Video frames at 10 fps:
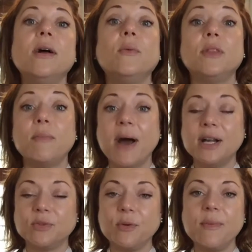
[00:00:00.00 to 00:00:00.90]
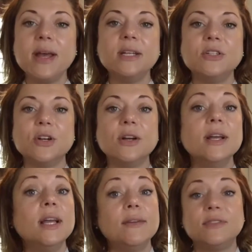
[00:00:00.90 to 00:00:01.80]
with a password manager,
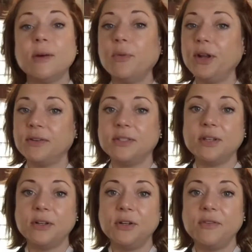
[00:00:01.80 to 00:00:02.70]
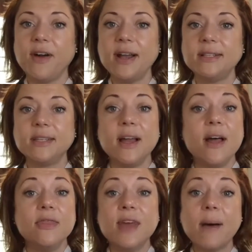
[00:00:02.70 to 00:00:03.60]
if someone else is on your device,
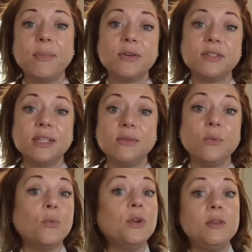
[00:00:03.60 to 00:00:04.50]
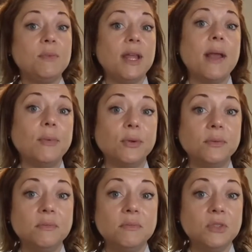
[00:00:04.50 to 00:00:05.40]
that person wouldn't be
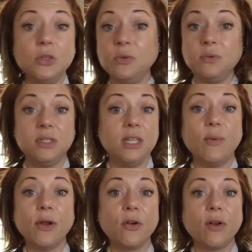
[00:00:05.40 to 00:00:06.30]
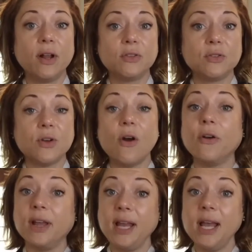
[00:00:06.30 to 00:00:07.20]
able to see what your credentials are or
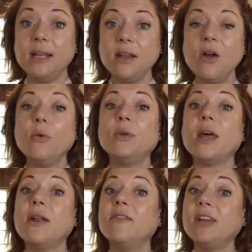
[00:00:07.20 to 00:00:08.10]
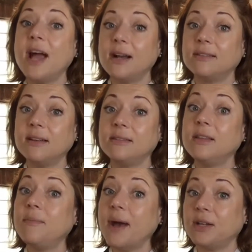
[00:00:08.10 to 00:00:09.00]
get in without having access to
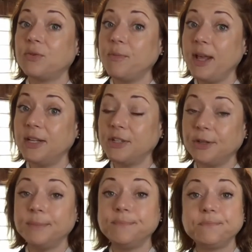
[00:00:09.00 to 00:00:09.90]
the password manager.